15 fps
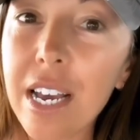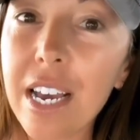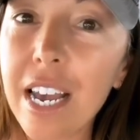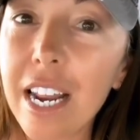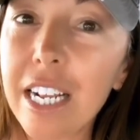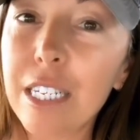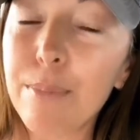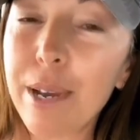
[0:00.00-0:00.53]
It
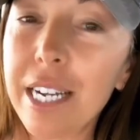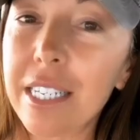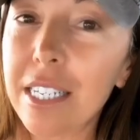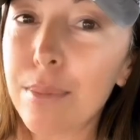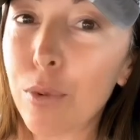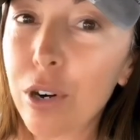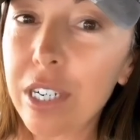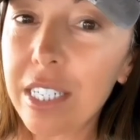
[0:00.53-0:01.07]
explains this
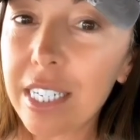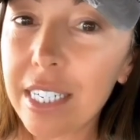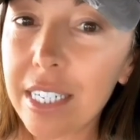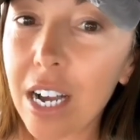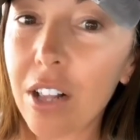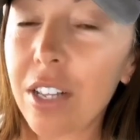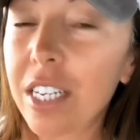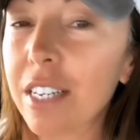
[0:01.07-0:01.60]
more in
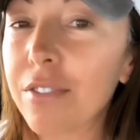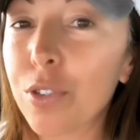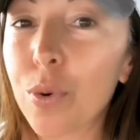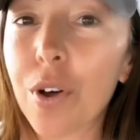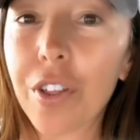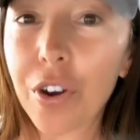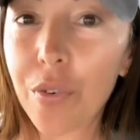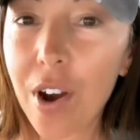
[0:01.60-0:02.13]
detail. It gives you all
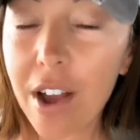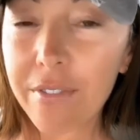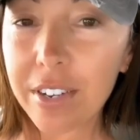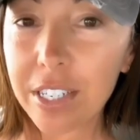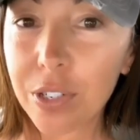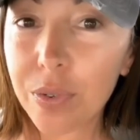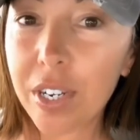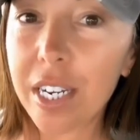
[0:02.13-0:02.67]
the
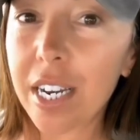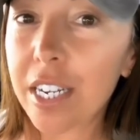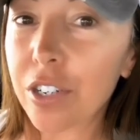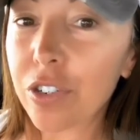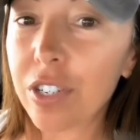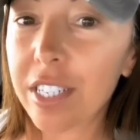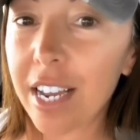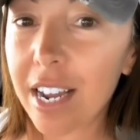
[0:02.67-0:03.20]
graphics you need to
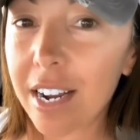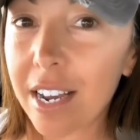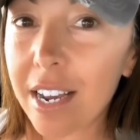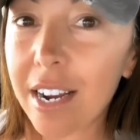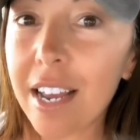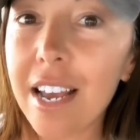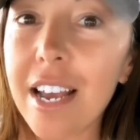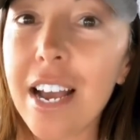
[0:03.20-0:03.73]
understand it,
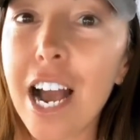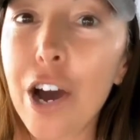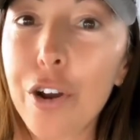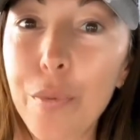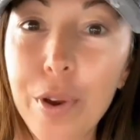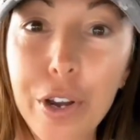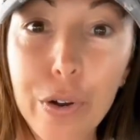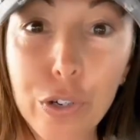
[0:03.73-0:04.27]
how to
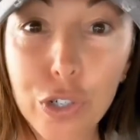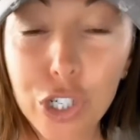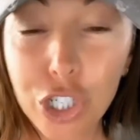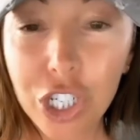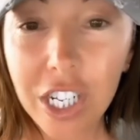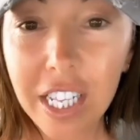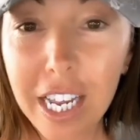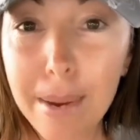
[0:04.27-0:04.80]
read
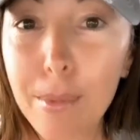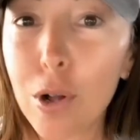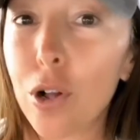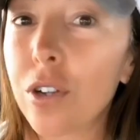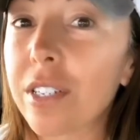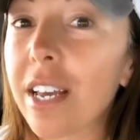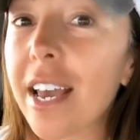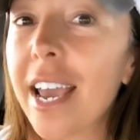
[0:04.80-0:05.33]
nutrition
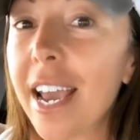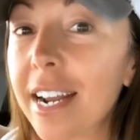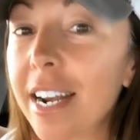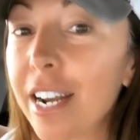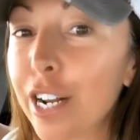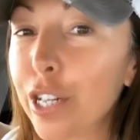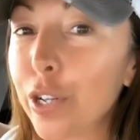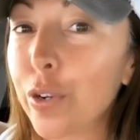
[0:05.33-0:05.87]
labels, and it
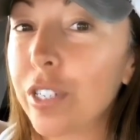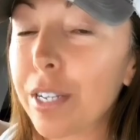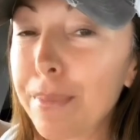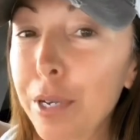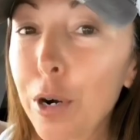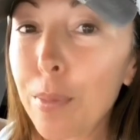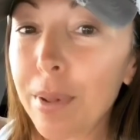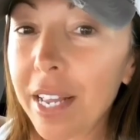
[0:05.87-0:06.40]
includes a
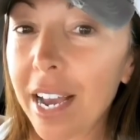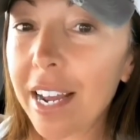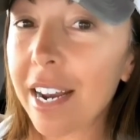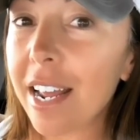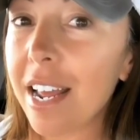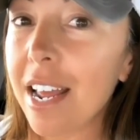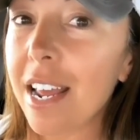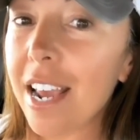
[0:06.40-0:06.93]
meal plan
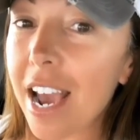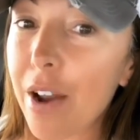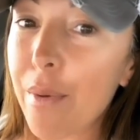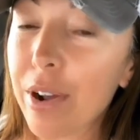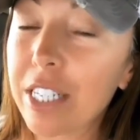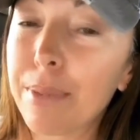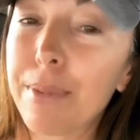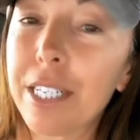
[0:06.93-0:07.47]
and
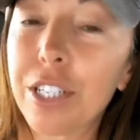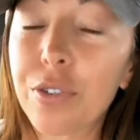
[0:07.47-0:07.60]
recipes.